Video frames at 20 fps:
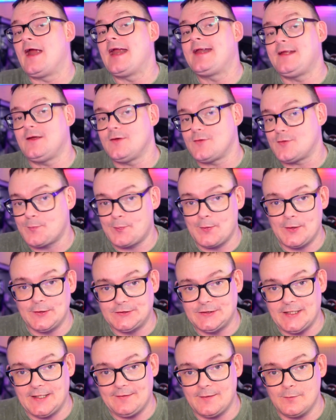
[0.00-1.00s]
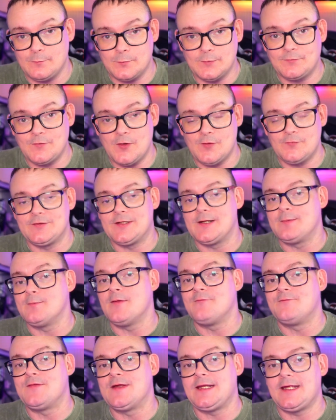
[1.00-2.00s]
any other project that we've covered in my
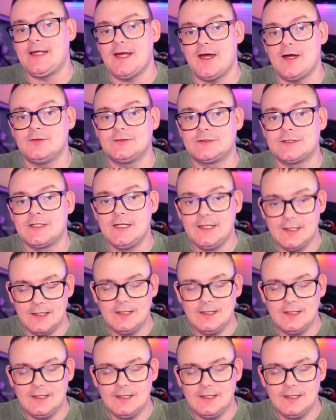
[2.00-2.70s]
videos,